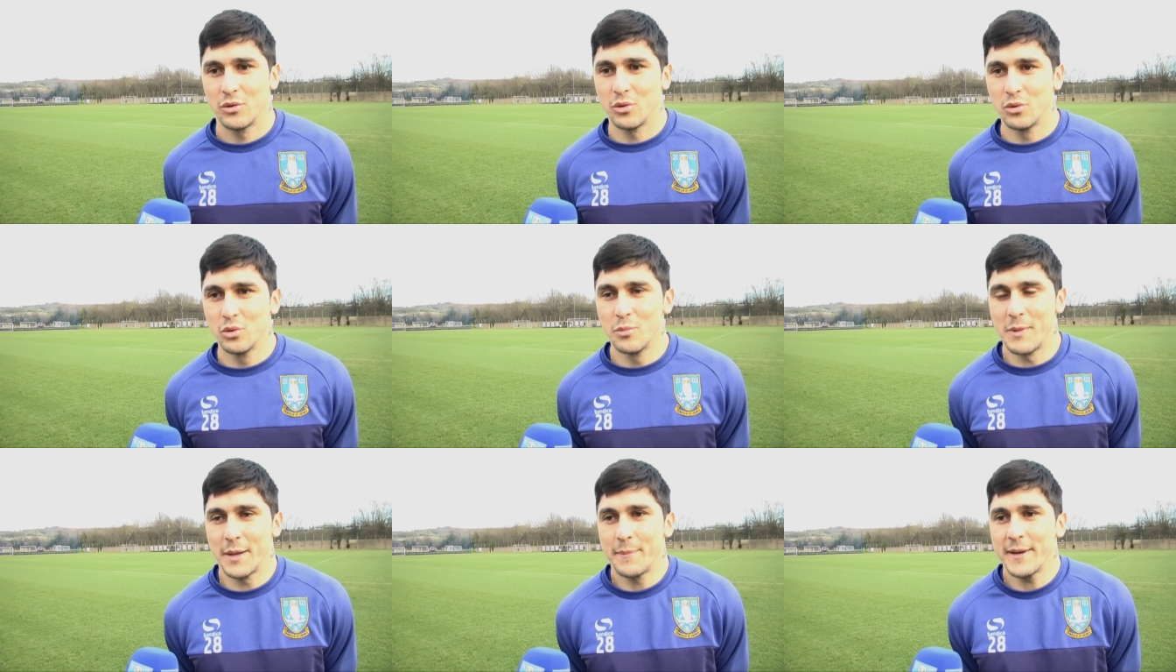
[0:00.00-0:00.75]
to do
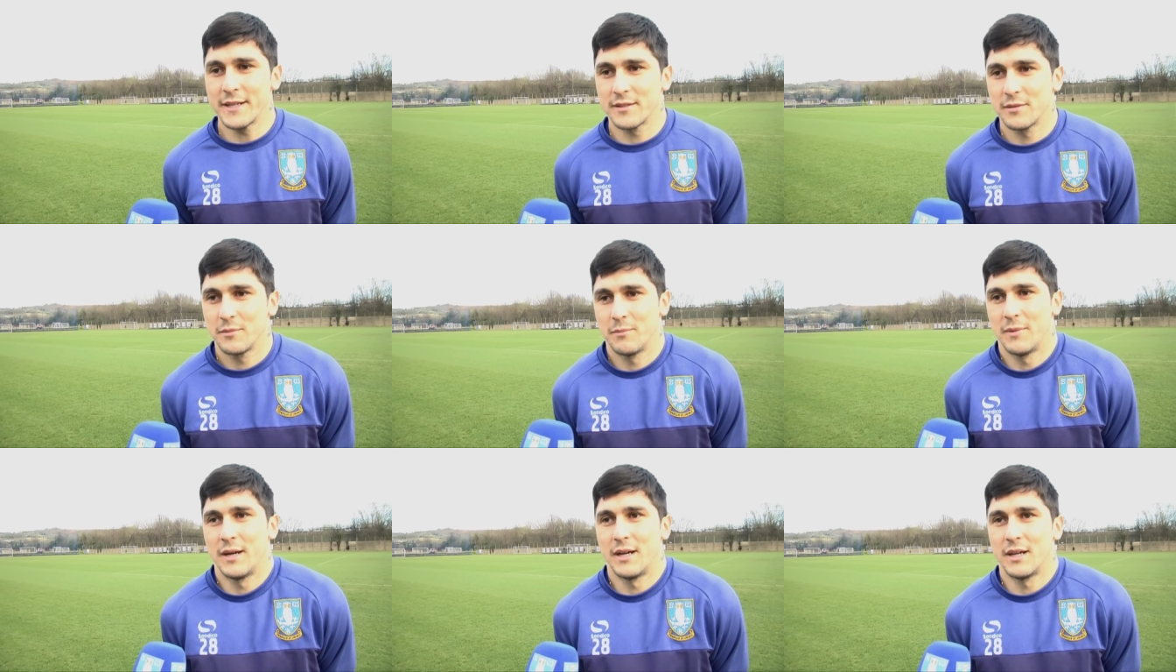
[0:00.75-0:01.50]
my best,
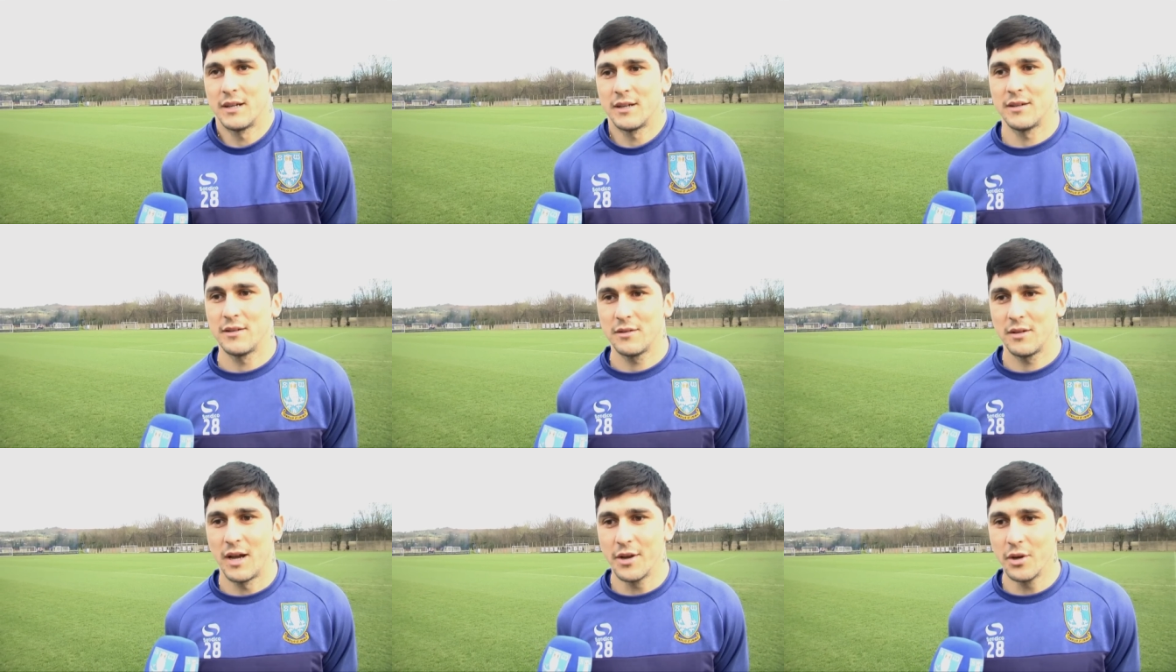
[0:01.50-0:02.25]
but
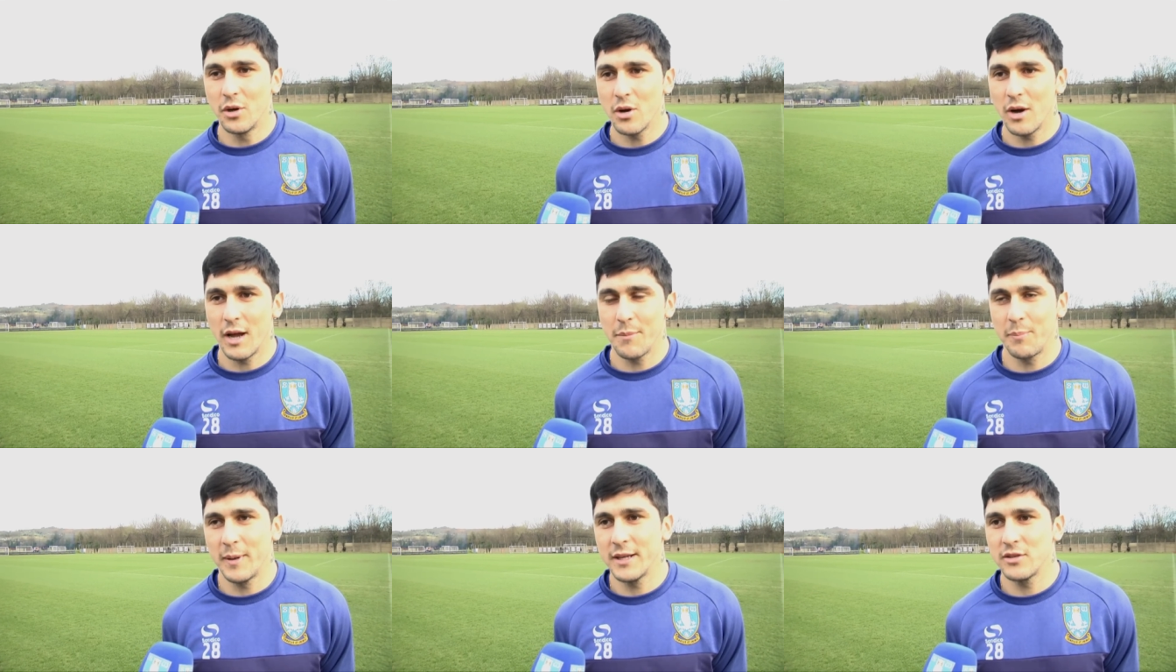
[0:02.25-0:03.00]
I know I
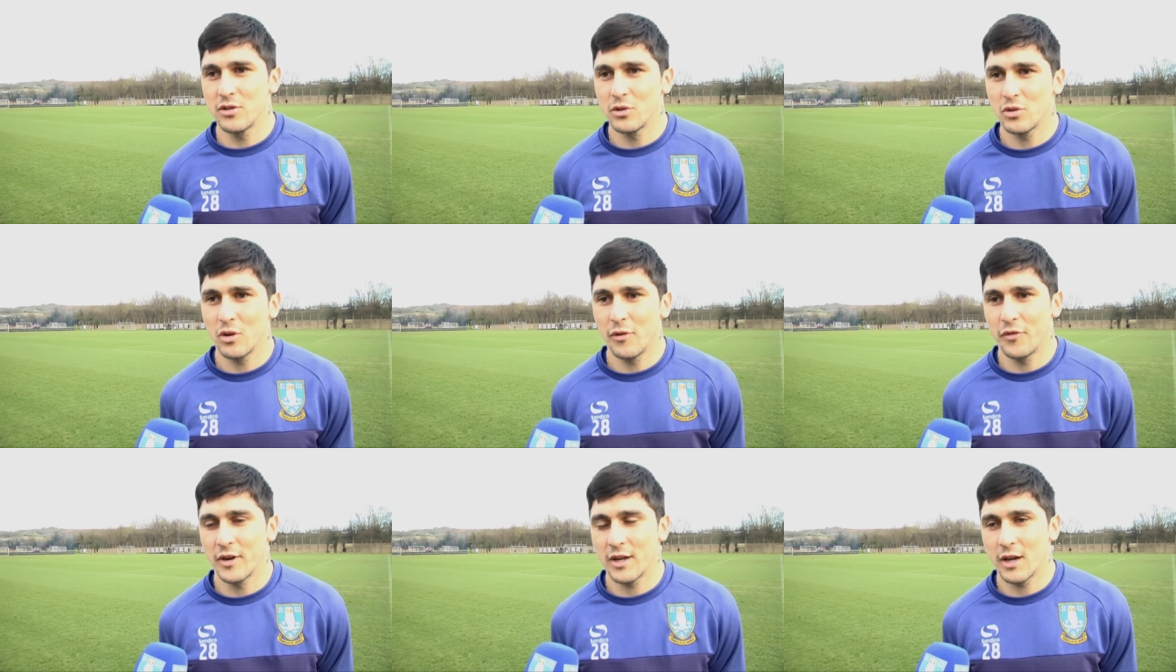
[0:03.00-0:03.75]
play so-so
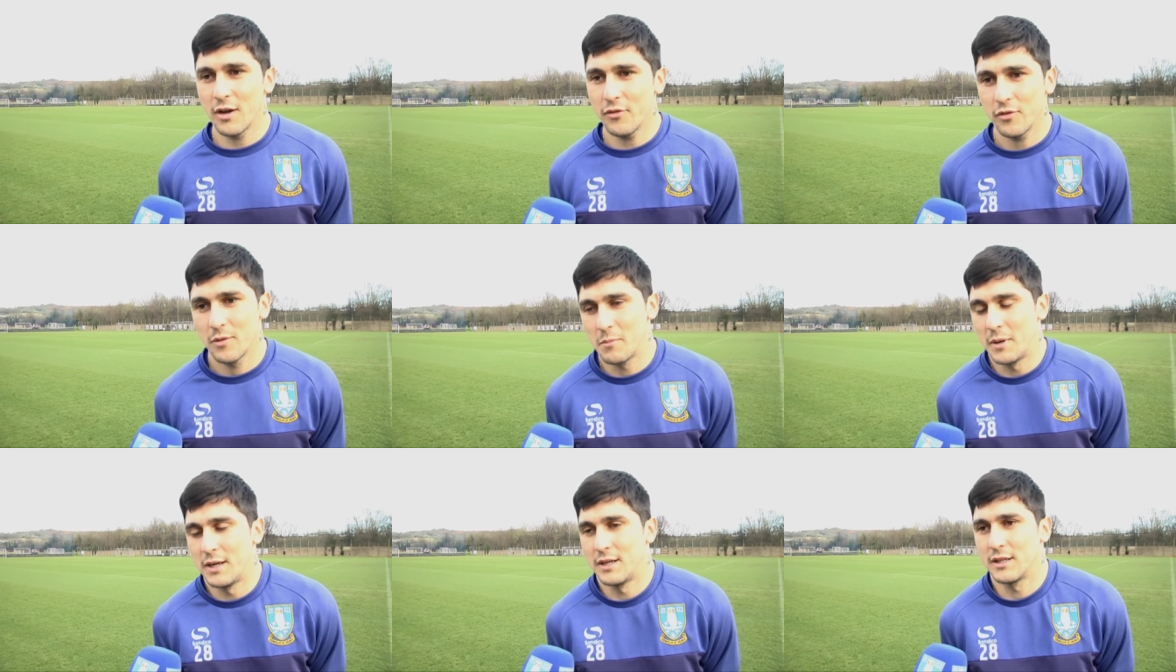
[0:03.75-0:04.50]
first half,
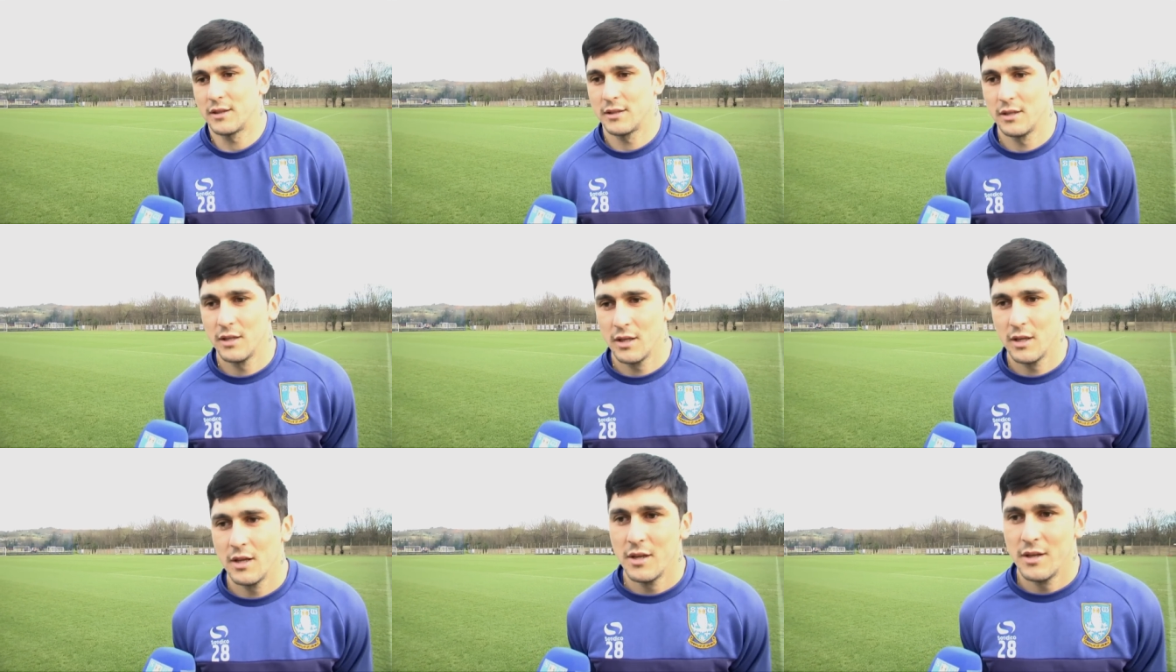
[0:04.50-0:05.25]
but
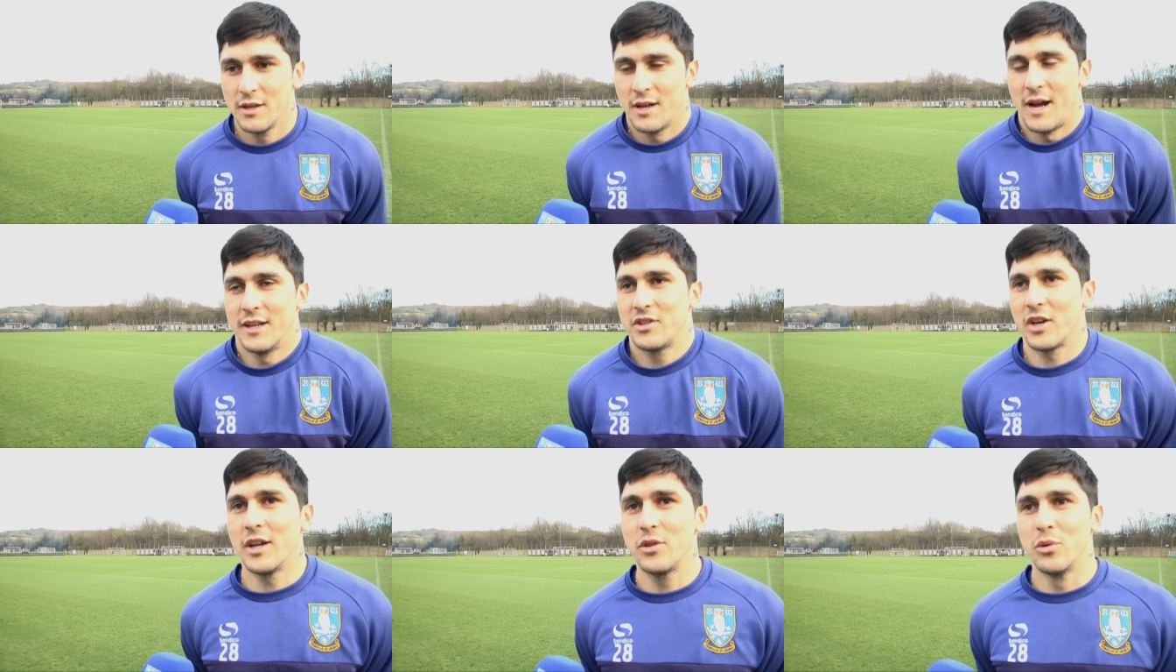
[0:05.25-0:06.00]
I
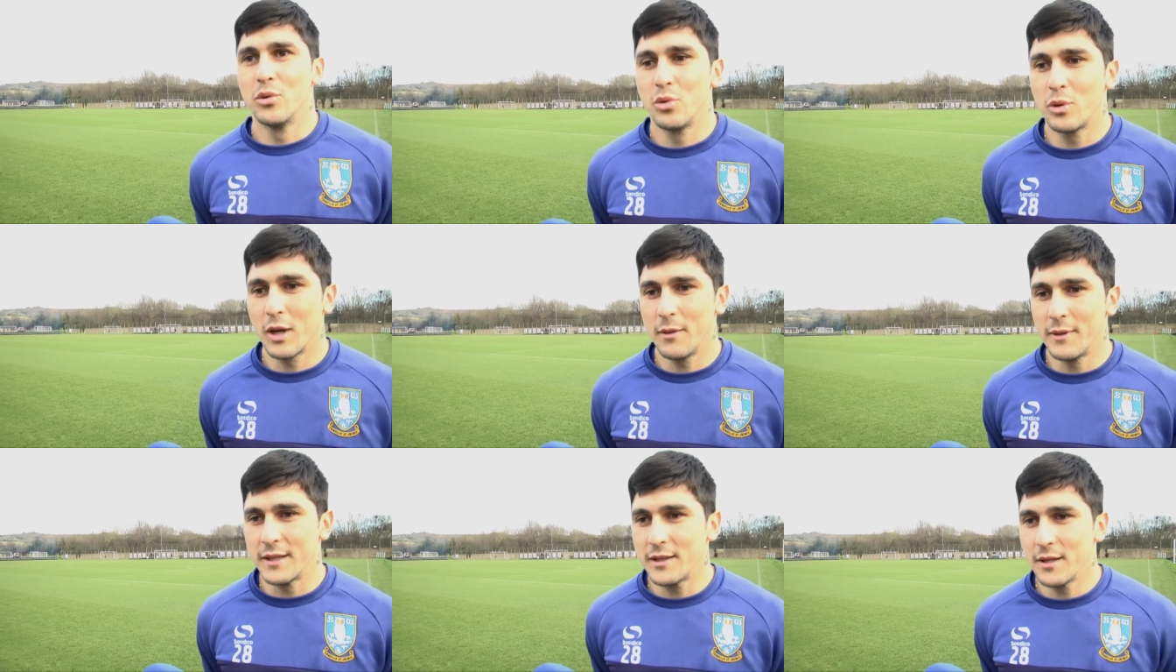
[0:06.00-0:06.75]
try to, to
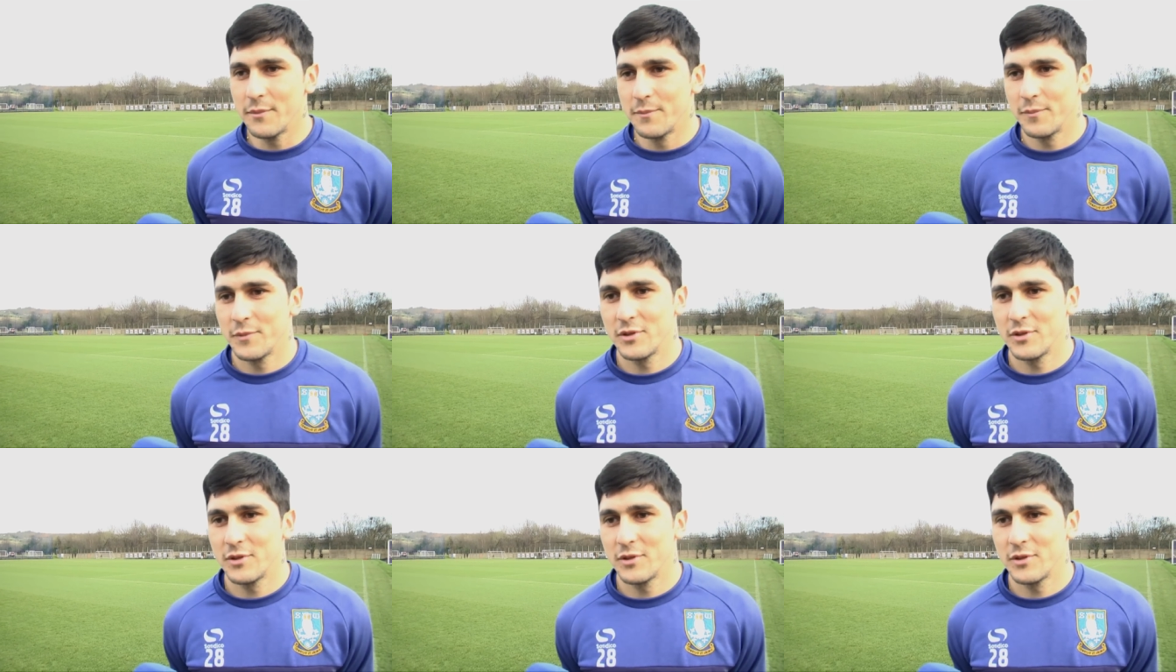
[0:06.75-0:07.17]
help the team.